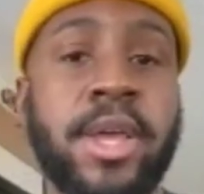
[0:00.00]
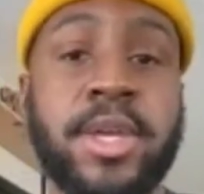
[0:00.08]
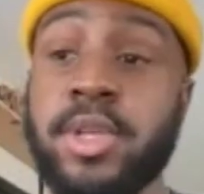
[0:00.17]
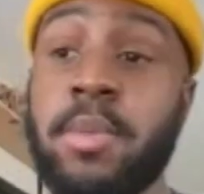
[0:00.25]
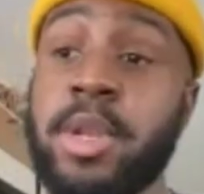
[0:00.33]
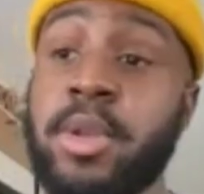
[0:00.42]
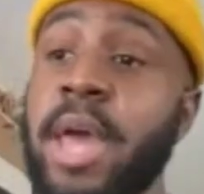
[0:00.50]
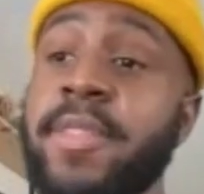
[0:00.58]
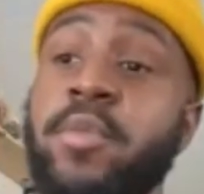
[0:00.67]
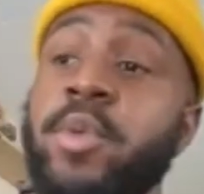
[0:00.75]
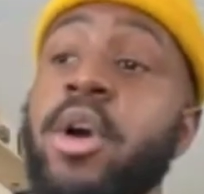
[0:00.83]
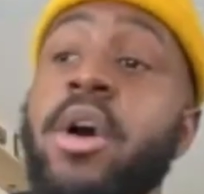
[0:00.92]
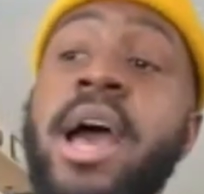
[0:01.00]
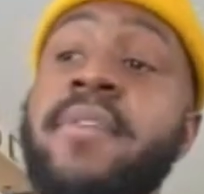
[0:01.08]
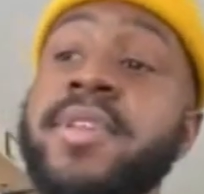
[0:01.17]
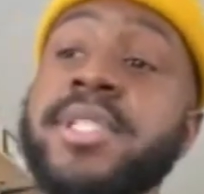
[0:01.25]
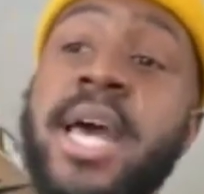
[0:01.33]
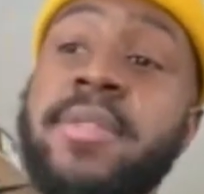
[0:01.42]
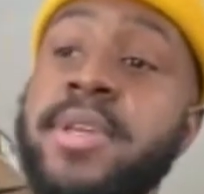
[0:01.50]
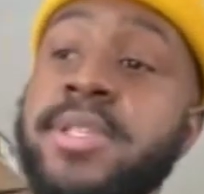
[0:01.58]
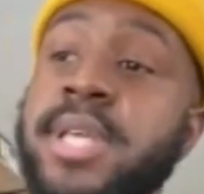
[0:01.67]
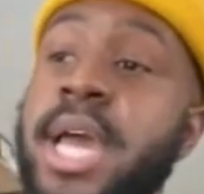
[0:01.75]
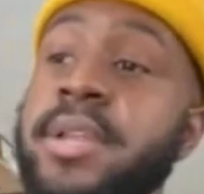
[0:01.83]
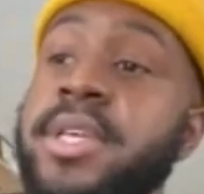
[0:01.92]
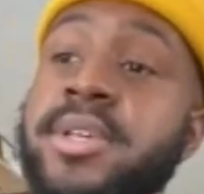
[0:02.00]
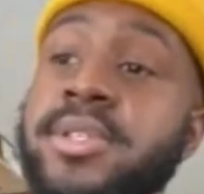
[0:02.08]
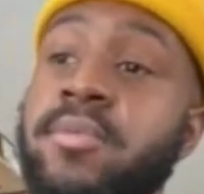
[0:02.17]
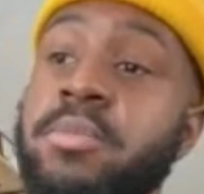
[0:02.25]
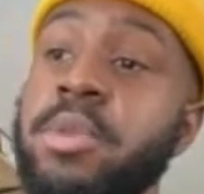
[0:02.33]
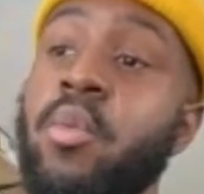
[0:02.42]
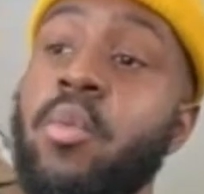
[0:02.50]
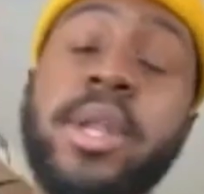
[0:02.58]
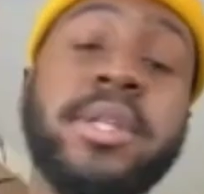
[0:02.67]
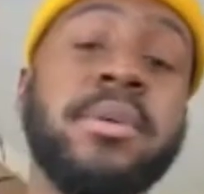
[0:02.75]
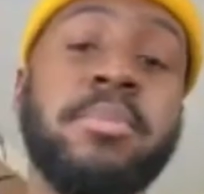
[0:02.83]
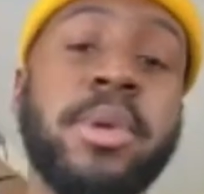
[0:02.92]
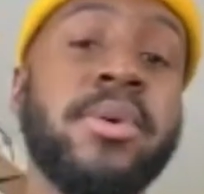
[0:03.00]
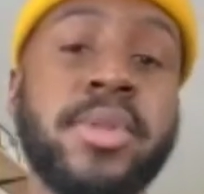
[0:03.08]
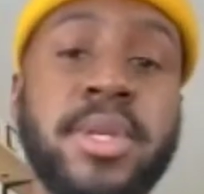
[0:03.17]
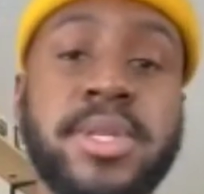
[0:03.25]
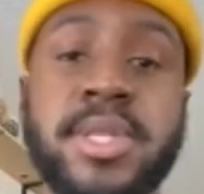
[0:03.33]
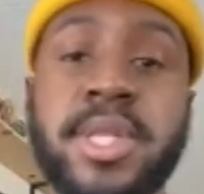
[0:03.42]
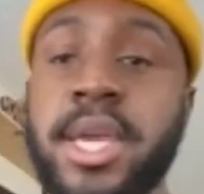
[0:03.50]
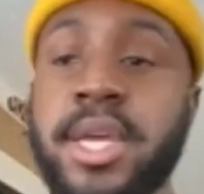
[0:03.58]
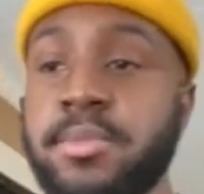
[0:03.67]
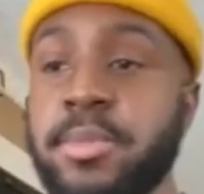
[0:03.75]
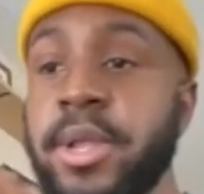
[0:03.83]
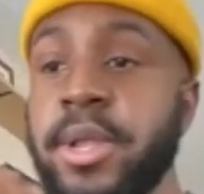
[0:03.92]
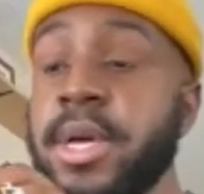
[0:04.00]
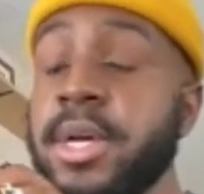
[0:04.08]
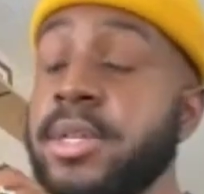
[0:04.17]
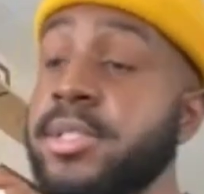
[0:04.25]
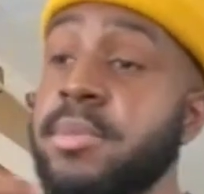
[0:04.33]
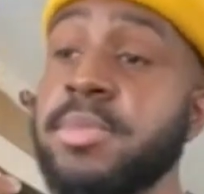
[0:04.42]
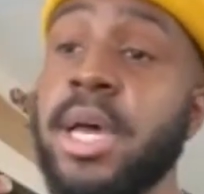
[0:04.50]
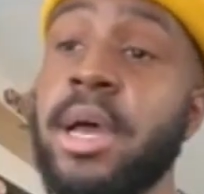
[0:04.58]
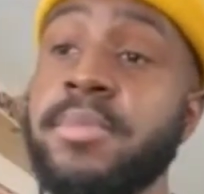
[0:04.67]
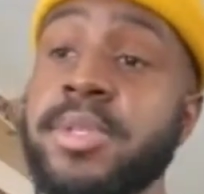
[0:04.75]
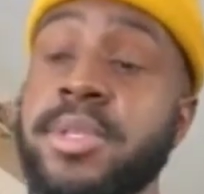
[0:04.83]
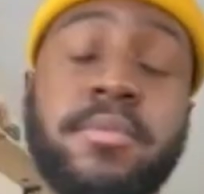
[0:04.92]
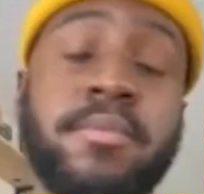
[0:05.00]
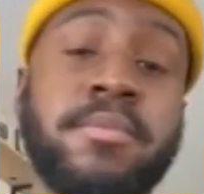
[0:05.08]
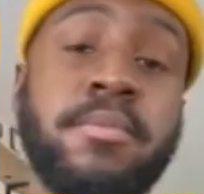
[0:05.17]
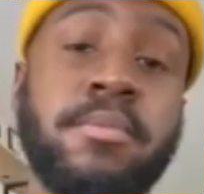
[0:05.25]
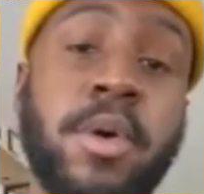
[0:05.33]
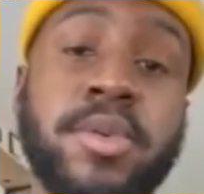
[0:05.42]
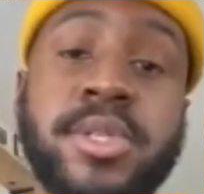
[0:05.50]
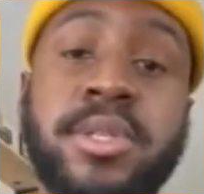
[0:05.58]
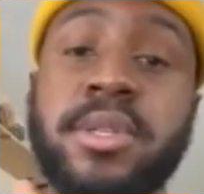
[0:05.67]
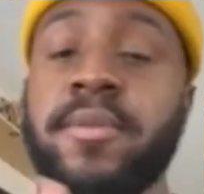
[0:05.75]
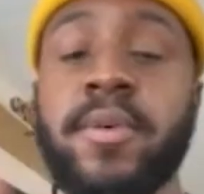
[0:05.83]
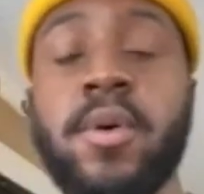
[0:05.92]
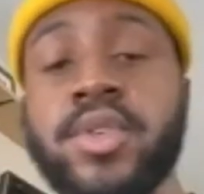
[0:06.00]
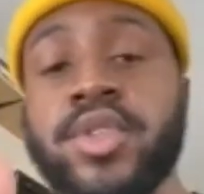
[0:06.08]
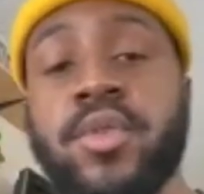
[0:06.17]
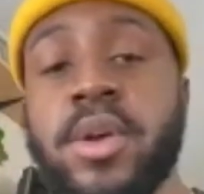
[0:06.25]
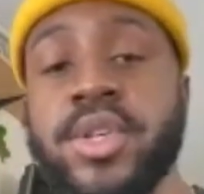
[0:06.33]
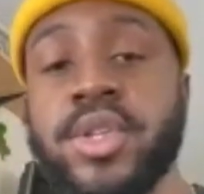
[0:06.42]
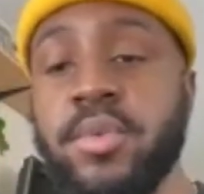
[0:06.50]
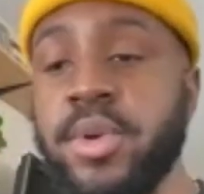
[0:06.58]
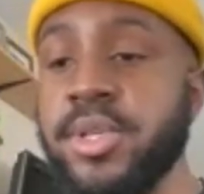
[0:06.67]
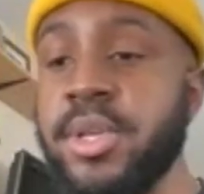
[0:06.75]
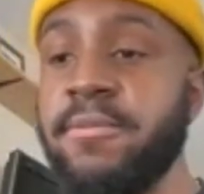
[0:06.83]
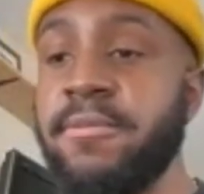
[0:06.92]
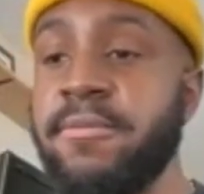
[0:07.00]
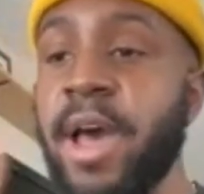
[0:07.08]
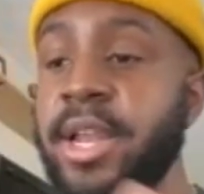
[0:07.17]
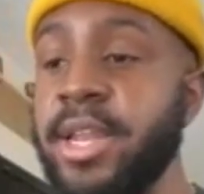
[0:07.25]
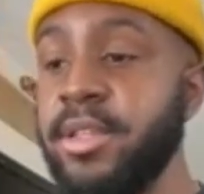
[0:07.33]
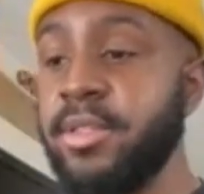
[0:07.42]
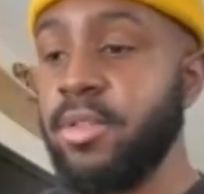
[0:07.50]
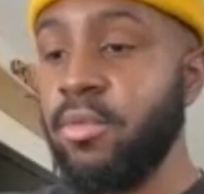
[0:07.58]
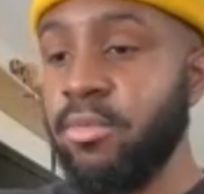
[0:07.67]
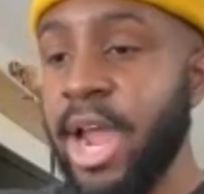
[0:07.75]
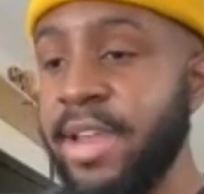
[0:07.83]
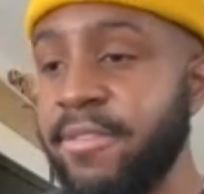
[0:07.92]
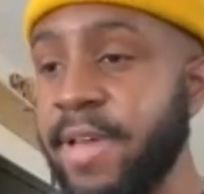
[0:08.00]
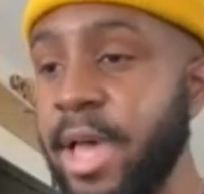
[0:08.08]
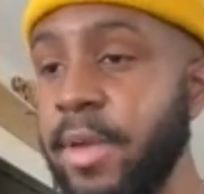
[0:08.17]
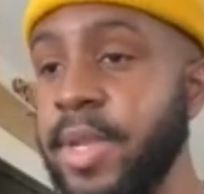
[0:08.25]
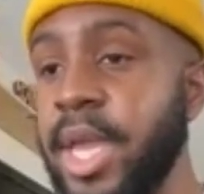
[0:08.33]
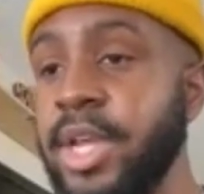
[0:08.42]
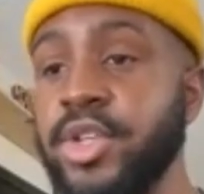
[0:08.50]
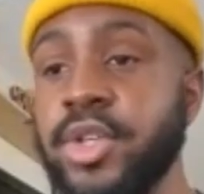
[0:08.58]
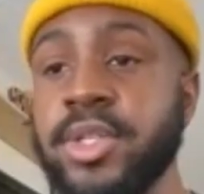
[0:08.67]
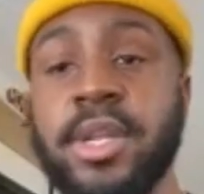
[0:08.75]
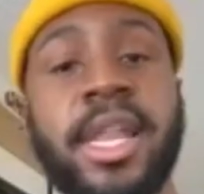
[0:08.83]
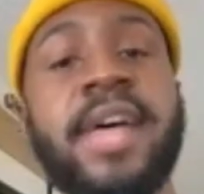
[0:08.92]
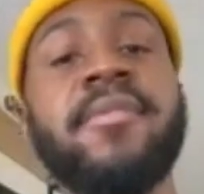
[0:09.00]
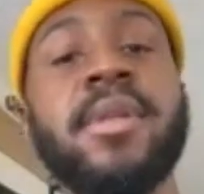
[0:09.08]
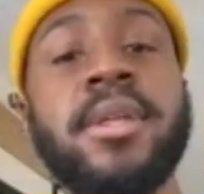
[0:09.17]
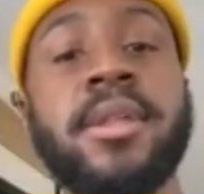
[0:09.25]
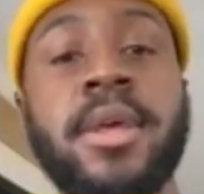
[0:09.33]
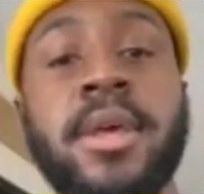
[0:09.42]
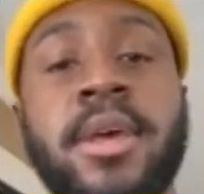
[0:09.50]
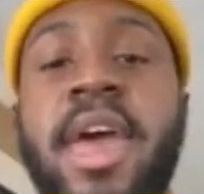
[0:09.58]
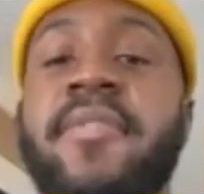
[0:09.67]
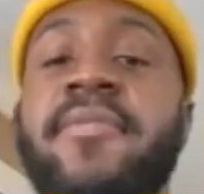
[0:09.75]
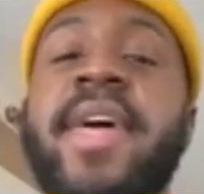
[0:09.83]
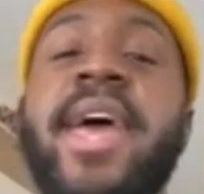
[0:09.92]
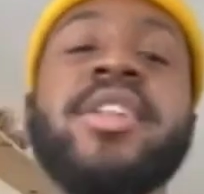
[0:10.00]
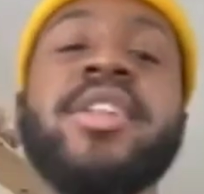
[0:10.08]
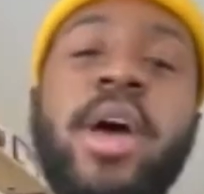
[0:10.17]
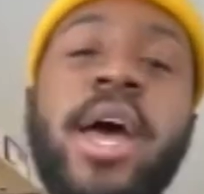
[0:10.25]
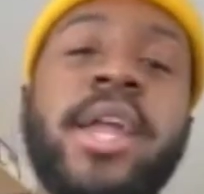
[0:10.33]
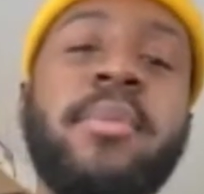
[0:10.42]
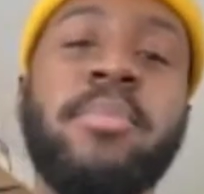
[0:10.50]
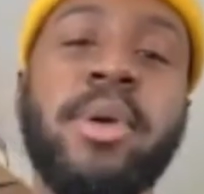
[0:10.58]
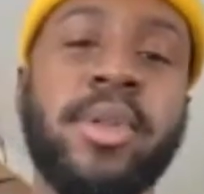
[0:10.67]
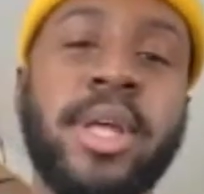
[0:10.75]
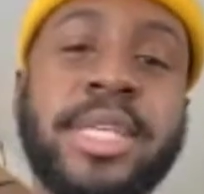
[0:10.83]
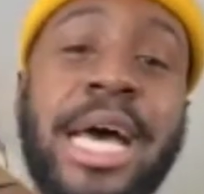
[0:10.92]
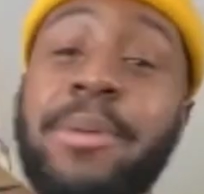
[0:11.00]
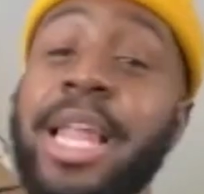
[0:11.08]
Because I mean, I think we all have these ideas of, you know, wanting to build these things, but sometimes the most difficult structure is finding the right foundation to level it and then trying to build on top.